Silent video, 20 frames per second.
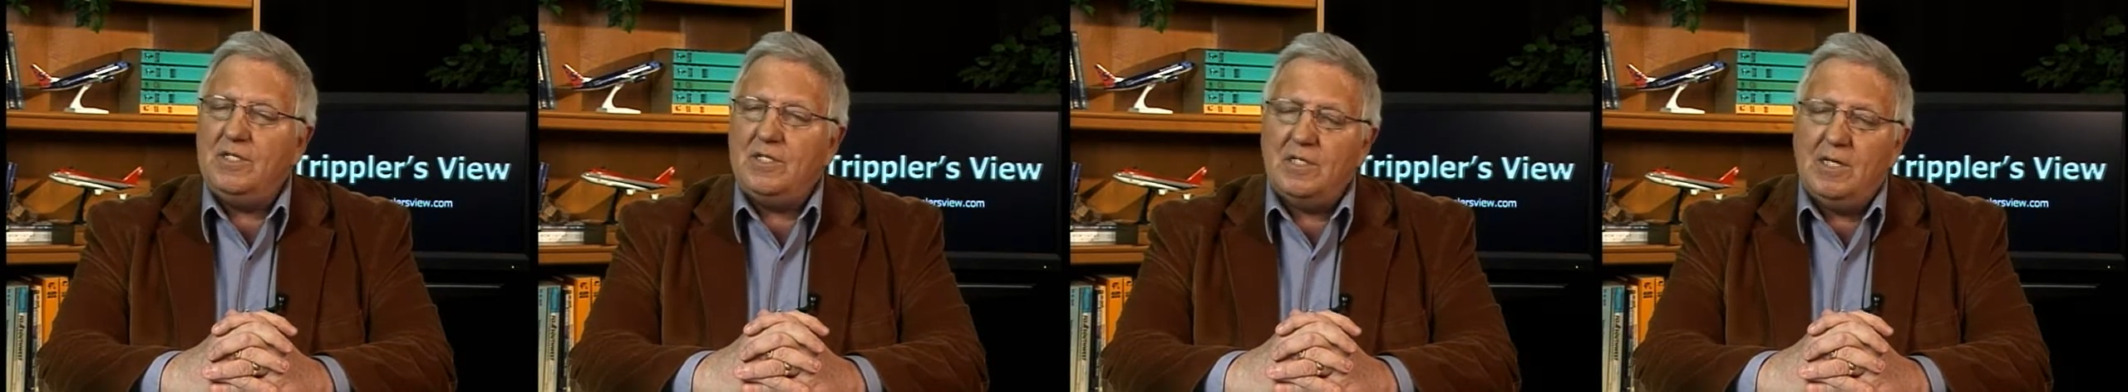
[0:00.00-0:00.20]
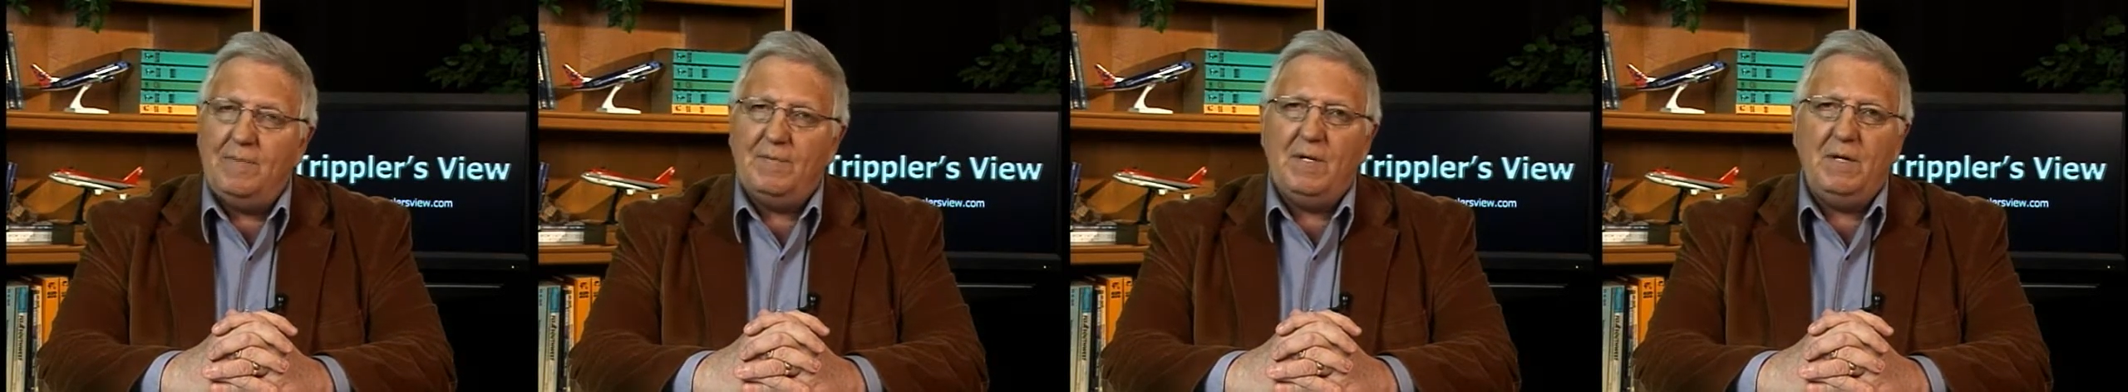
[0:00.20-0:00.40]

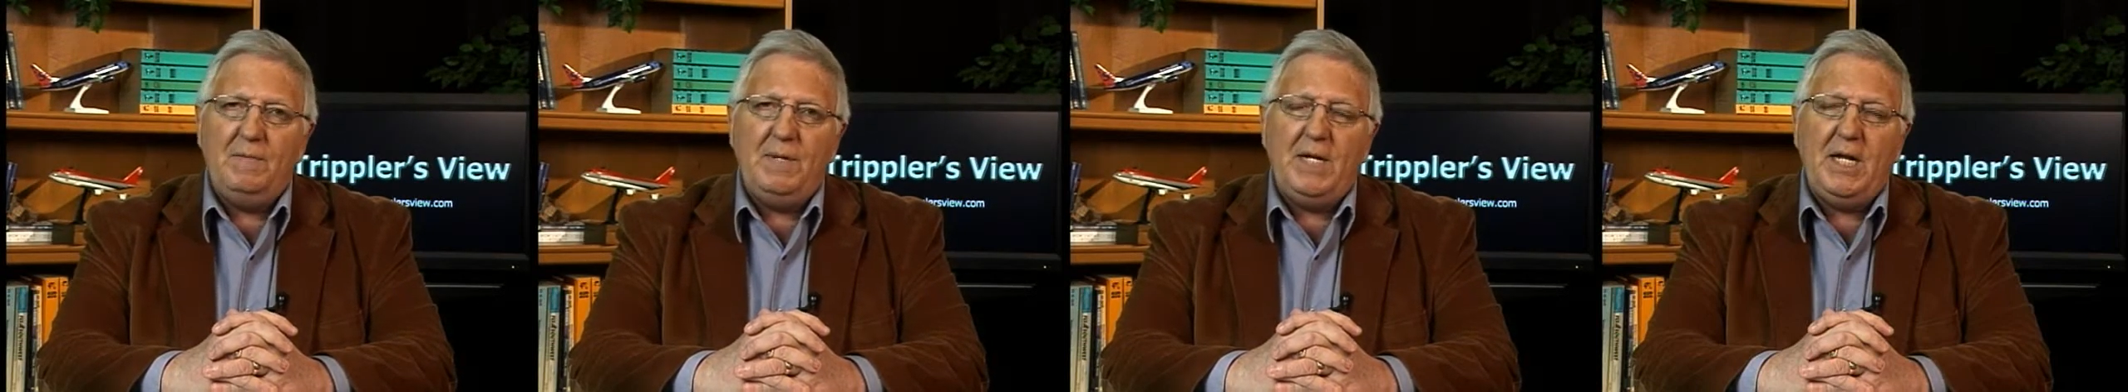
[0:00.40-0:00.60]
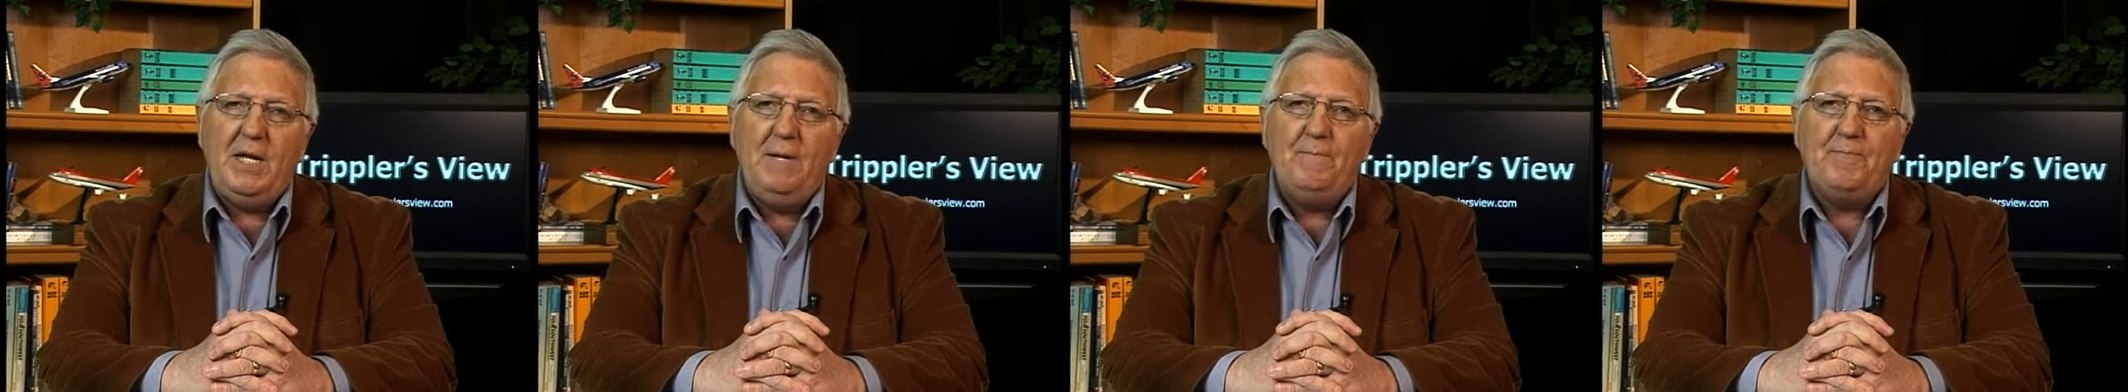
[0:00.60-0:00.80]

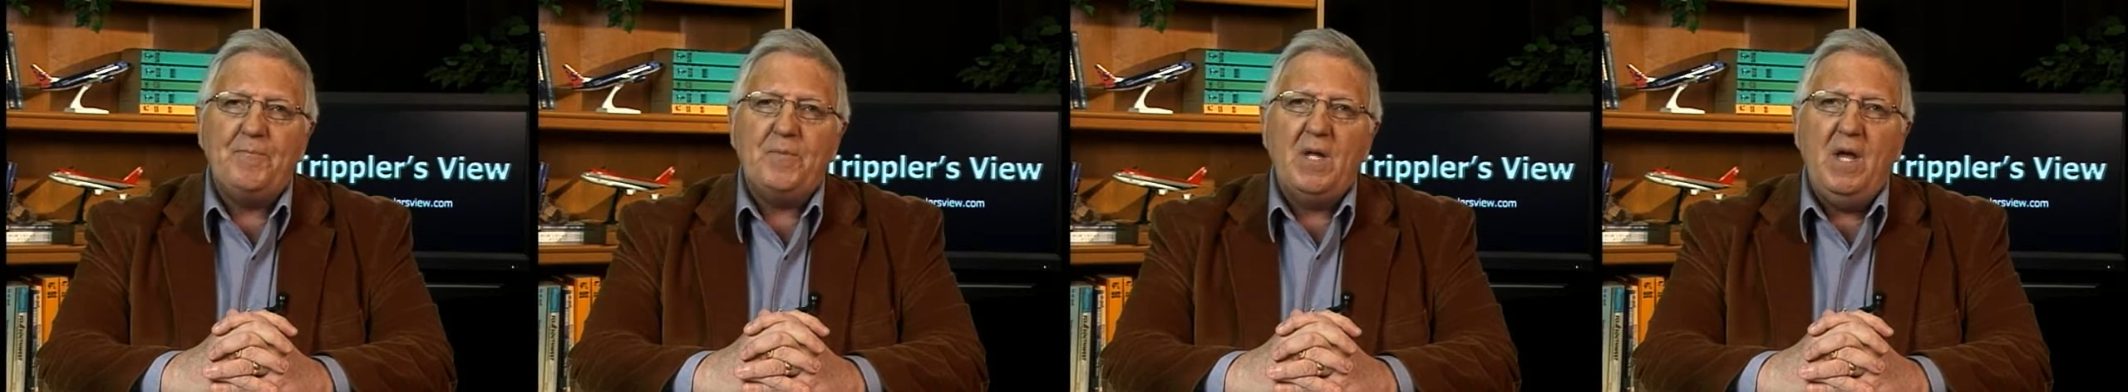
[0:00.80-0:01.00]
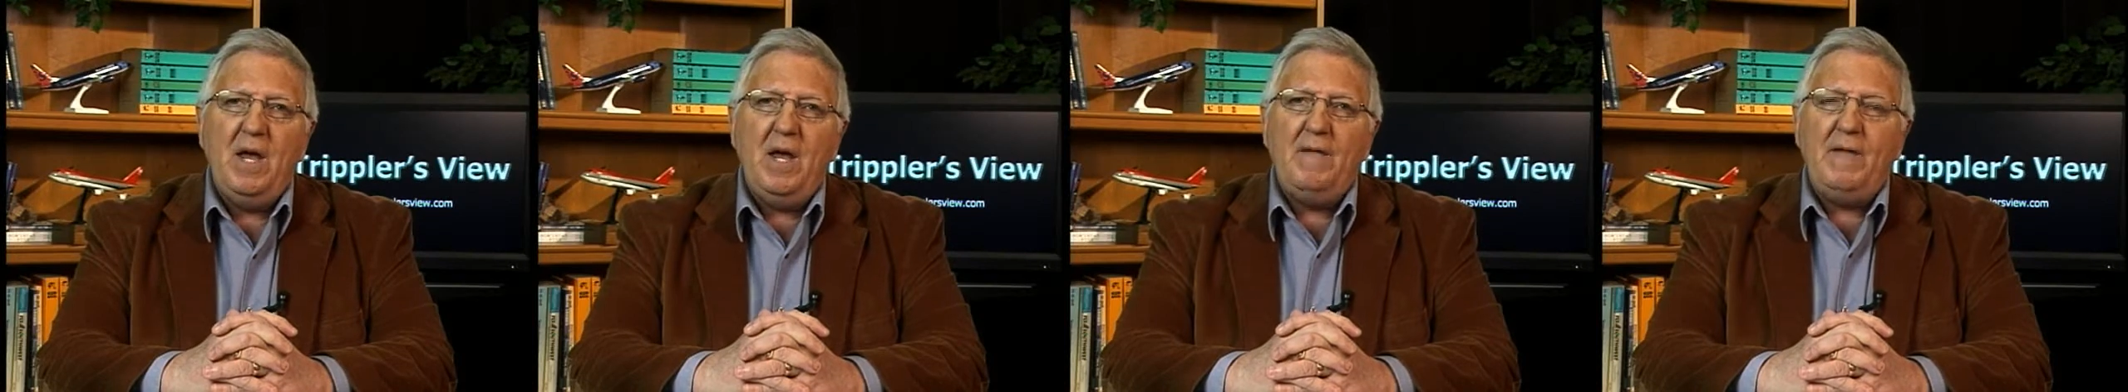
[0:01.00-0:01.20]
Subcommittee,
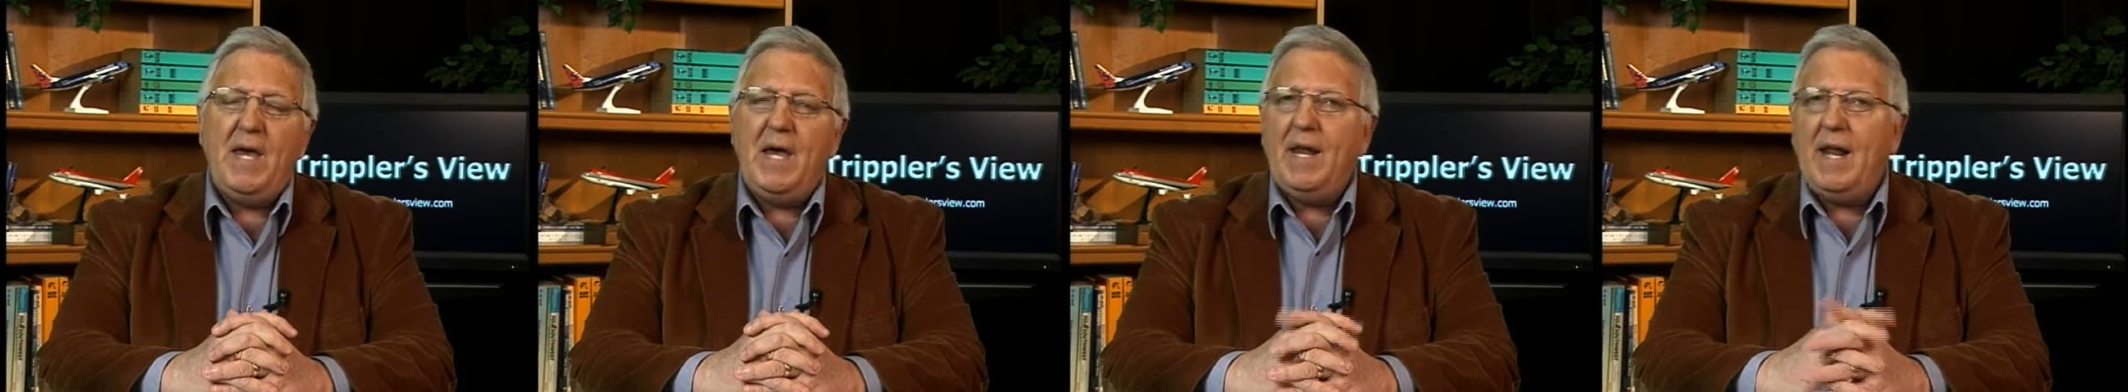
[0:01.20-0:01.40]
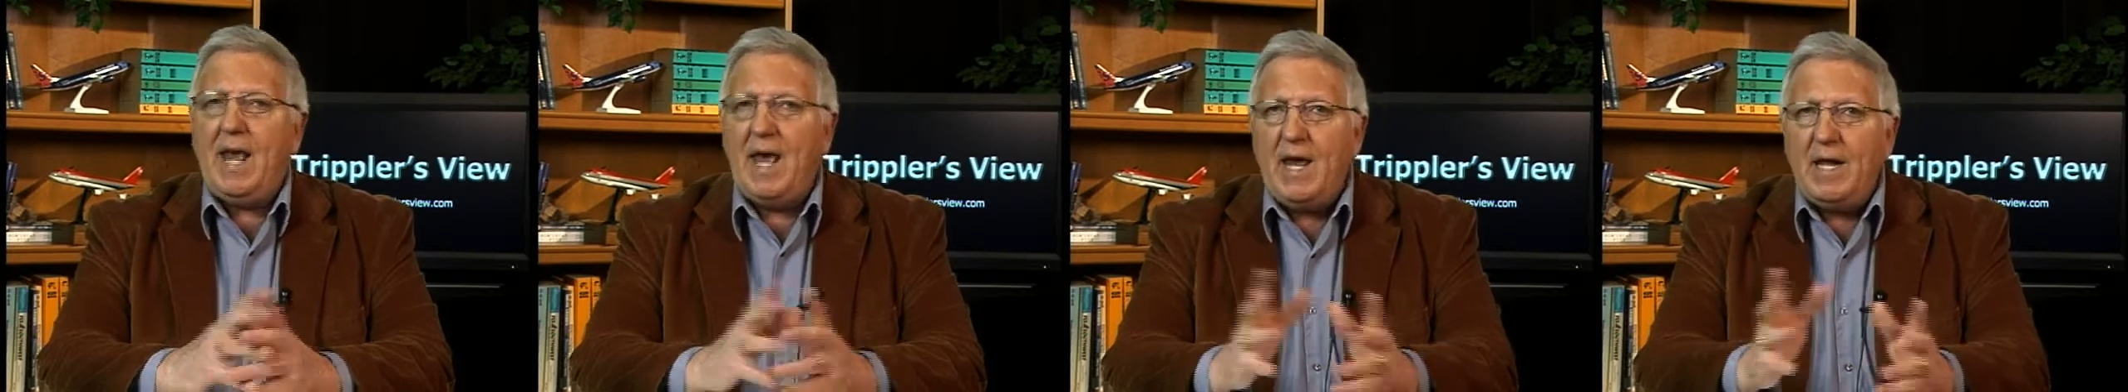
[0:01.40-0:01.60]
and they
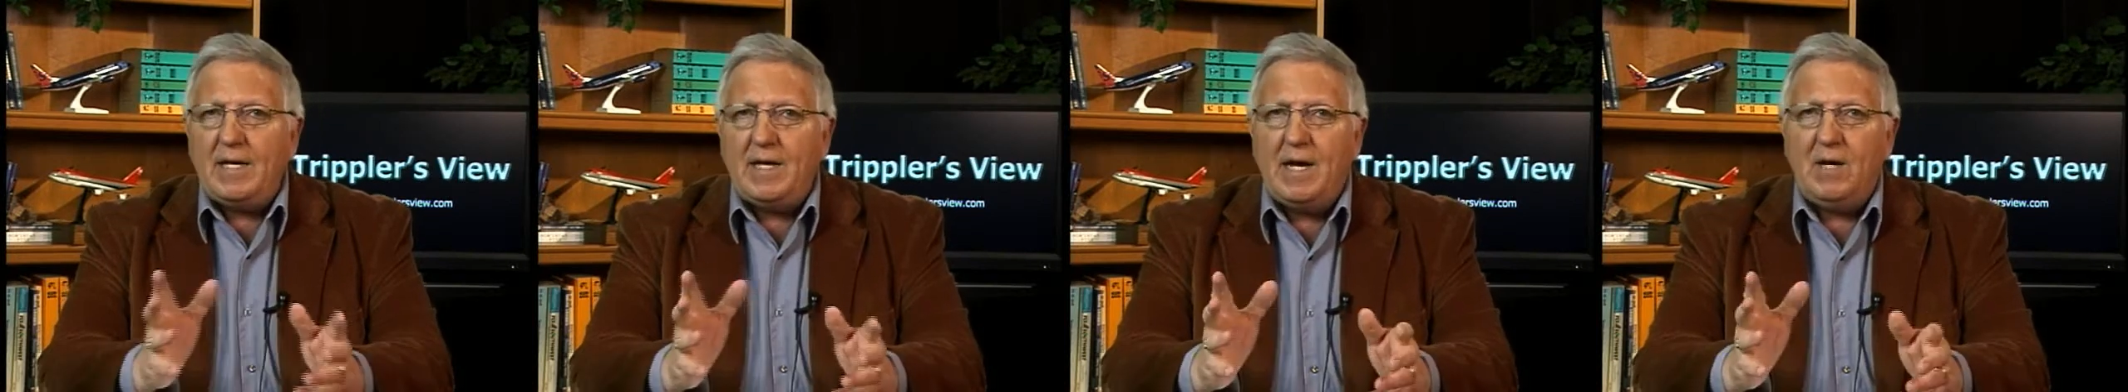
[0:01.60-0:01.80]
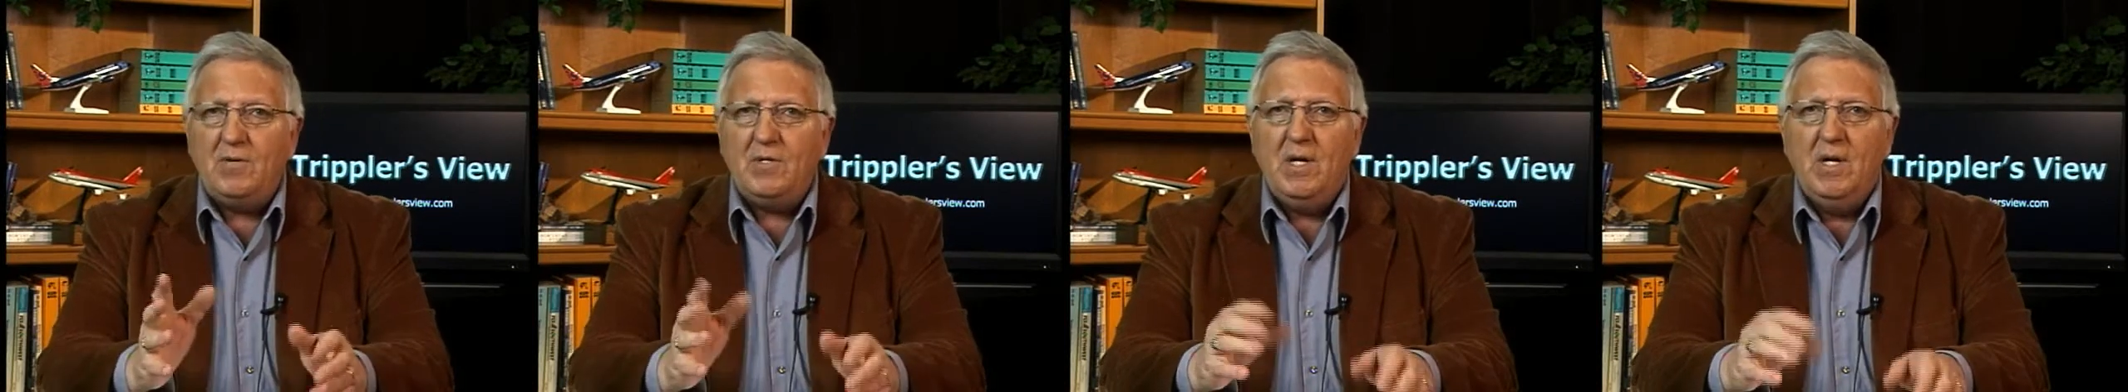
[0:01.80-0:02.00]
had a
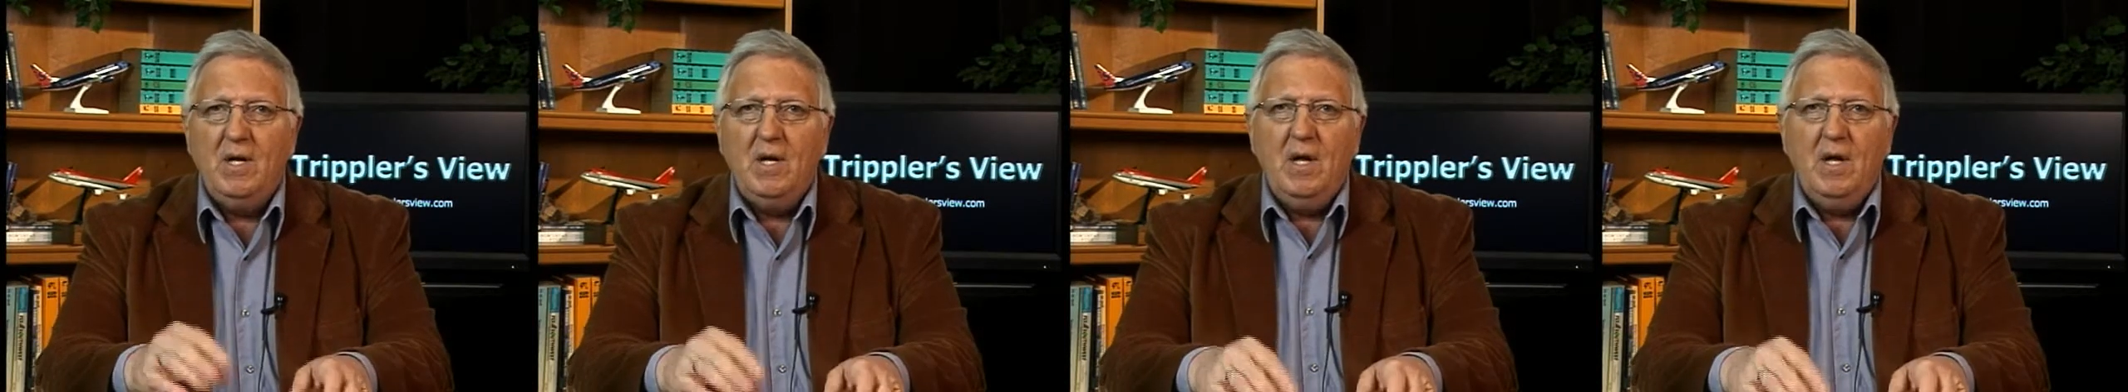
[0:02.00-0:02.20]
handout